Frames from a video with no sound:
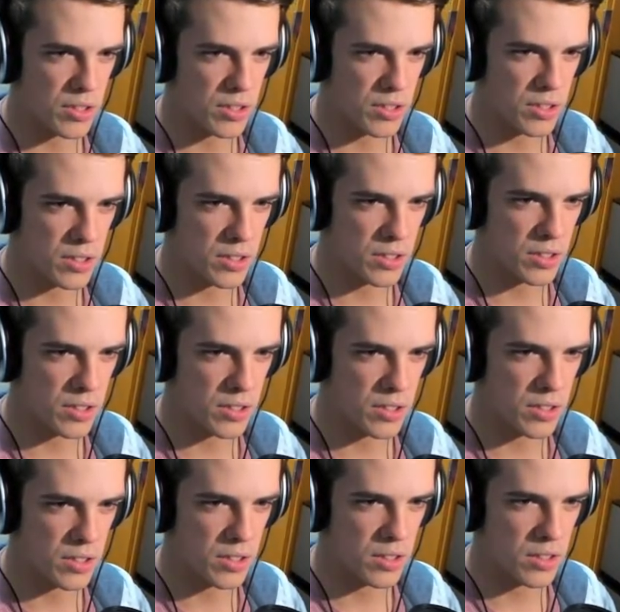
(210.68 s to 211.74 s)

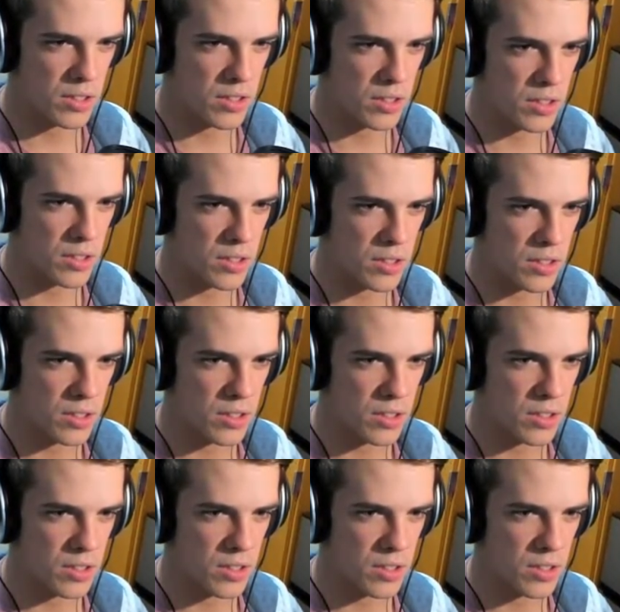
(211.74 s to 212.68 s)
(no one is talking)